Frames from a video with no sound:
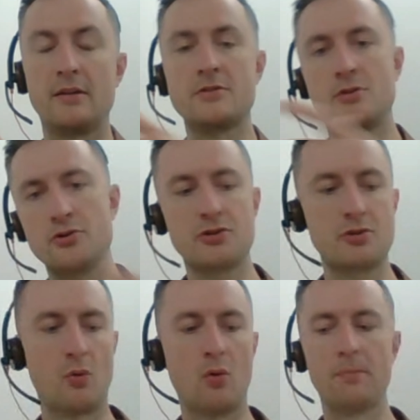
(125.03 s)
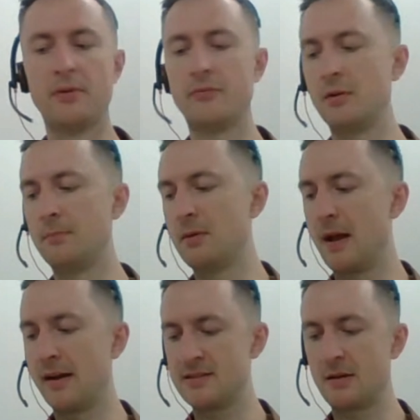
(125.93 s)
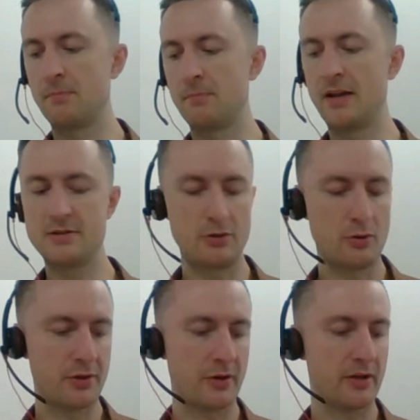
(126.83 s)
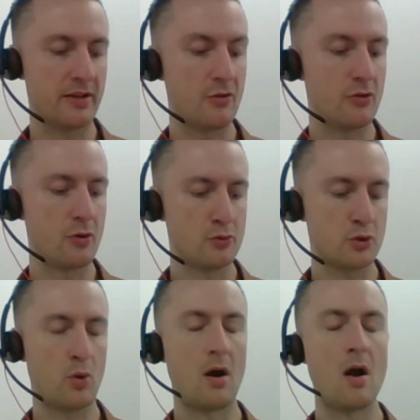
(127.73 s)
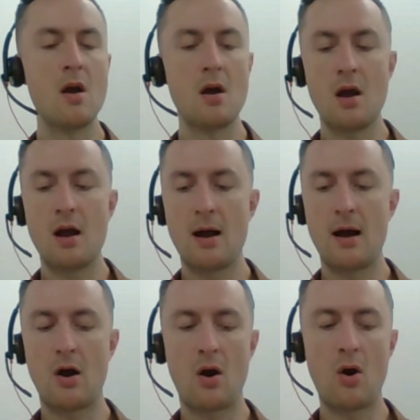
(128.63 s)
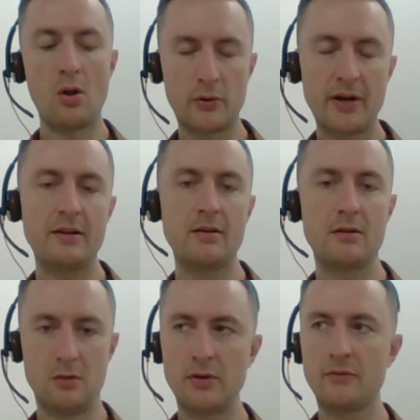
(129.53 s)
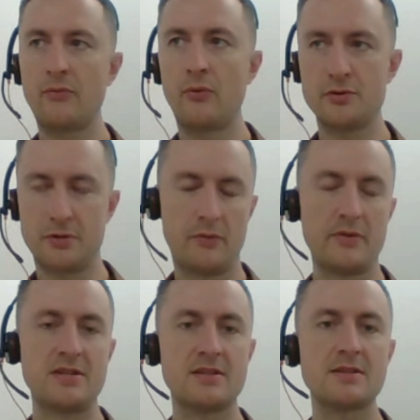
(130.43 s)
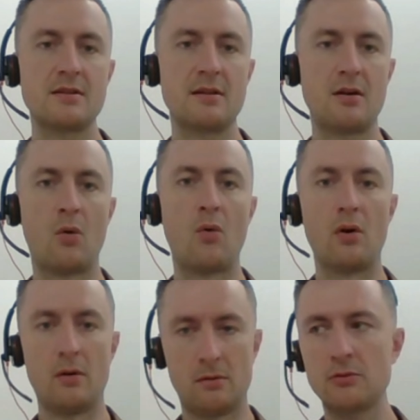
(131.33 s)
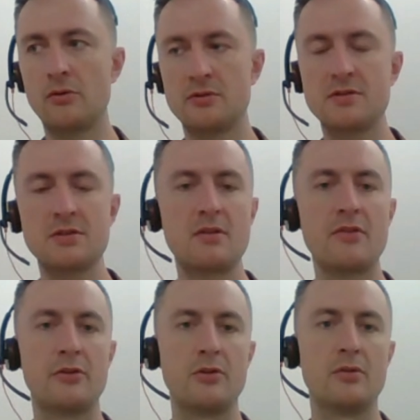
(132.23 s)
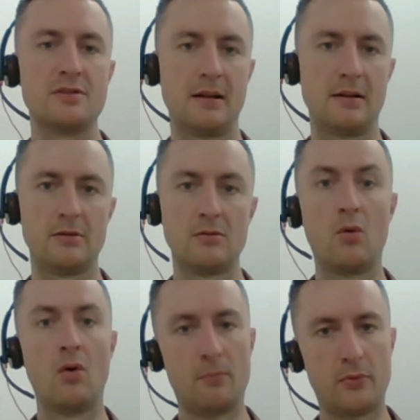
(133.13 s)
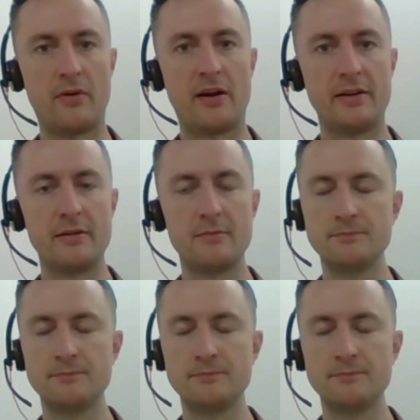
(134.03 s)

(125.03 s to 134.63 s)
search or PMX campaigns, you're targeting those who are already looking for services or goods that you're selling or providing.